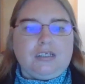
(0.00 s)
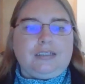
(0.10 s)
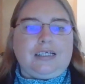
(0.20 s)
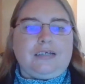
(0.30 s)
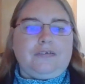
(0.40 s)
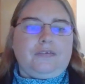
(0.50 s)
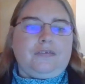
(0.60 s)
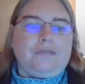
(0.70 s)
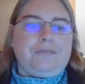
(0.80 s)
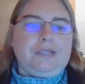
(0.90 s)
Now,
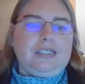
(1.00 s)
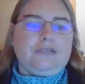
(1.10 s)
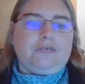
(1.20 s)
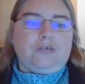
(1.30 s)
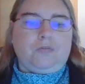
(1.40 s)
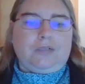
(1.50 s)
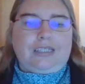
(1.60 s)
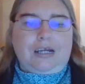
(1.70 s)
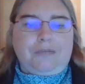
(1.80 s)
the beast, who we now